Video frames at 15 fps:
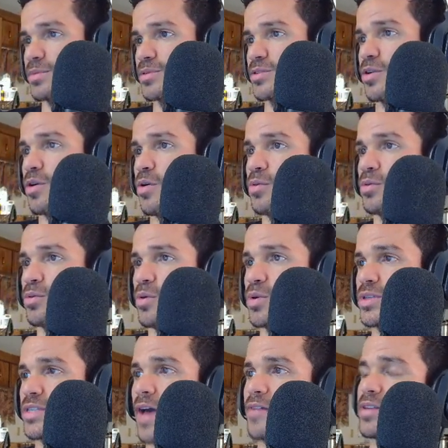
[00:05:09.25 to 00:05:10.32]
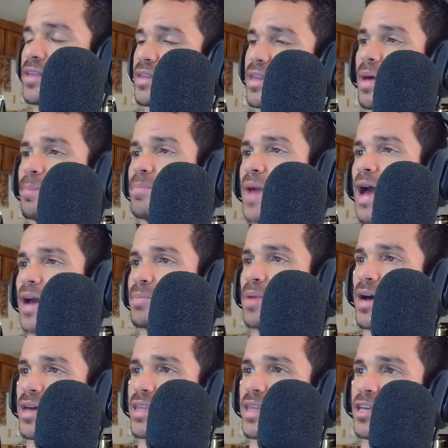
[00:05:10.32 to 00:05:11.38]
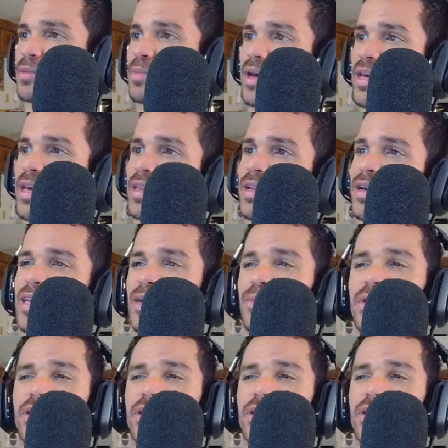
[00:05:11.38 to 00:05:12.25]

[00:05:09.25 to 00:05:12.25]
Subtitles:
So always having in that back pocket that you might get lucky when